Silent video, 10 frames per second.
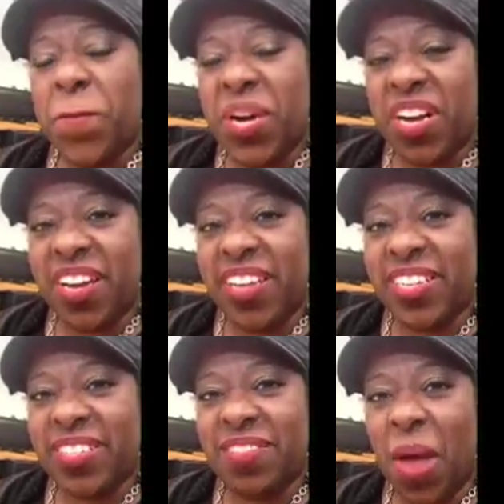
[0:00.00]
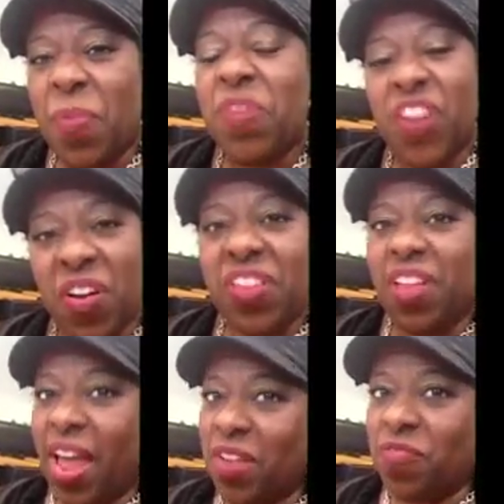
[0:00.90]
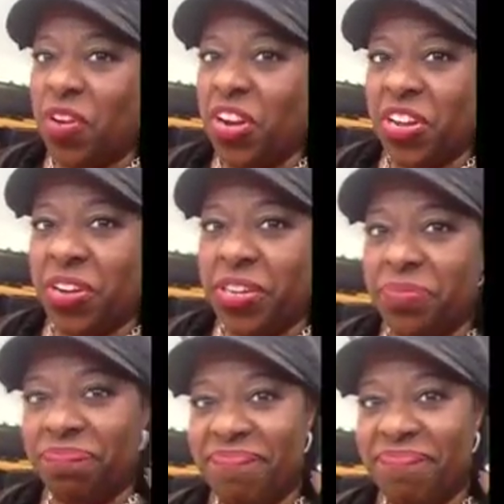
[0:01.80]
but I mean very light and very good.